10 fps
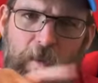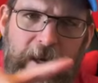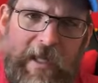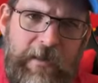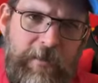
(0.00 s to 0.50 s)

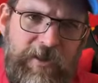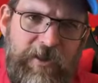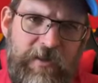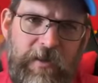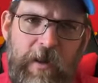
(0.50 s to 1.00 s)
running in
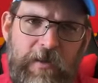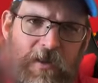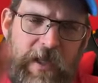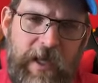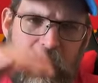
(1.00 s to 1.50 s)
missions
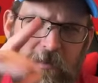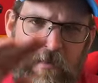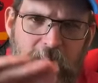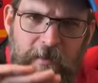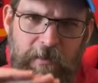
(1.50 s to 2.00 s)
alongside
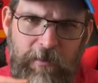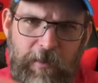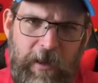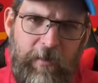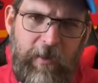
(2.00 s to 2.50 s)
your
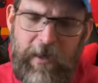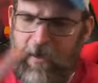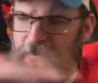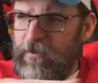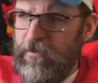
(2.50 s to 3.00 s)
playable
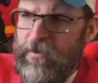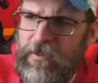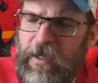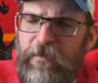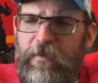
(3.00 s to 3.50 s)
character and
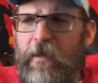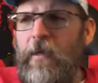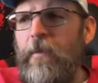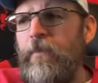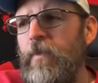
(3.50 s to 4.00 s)
stuff.
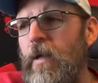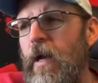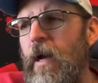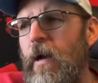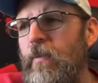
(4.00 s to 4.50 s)

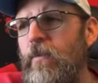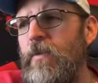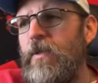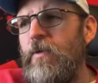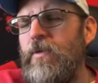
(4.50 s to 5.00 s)

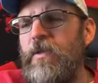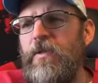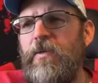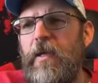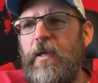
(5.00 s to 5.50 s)
So it's
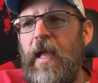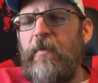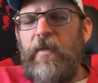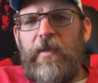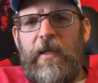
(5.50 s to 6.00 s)
just like
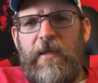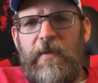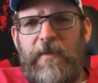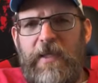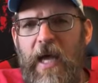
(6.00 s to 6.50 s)
having thick
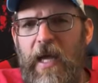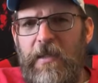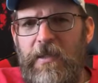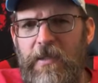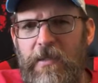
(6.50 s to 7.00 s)
enough
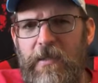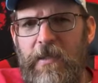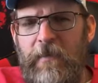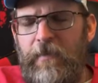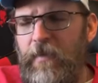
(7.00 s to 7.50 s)
socks
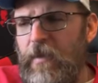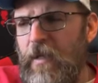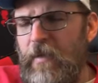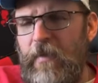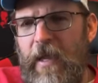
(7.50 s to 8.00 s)

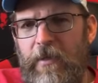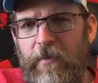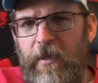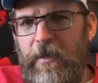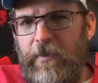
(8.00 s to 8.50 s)
if I had
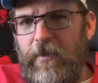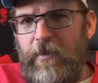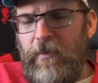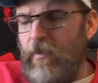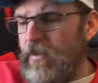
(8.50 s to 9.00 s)
to run in the
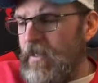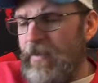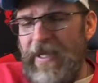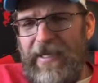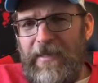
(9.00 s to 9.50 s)
boot. One
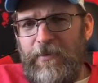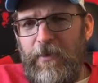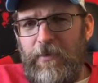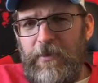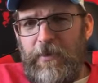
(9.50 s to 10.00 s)
time I got an
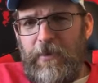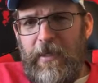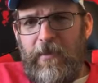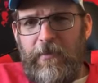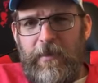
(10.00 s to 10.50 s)
ingrown
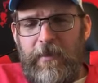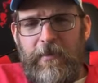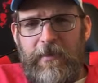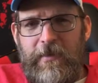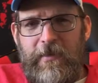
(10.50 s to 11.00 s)
toenail, but
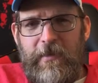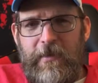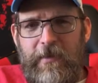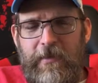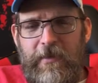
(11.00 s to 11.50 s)
it was,
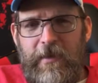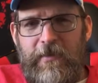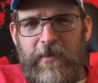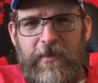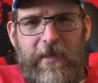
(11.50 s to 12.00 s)

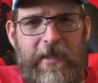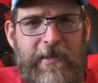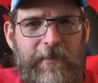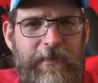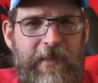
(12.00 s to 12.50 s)

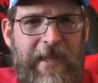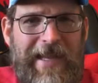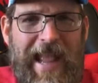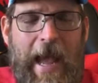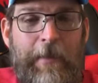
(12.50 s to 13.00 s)
it
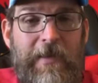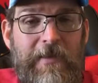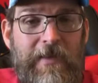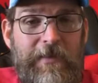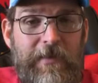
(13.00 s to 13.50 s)

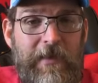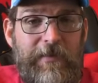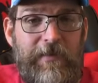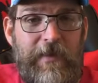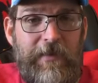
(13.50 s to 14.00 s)
happens
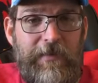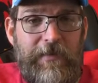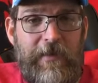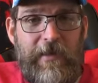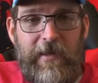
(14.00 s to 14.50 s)
if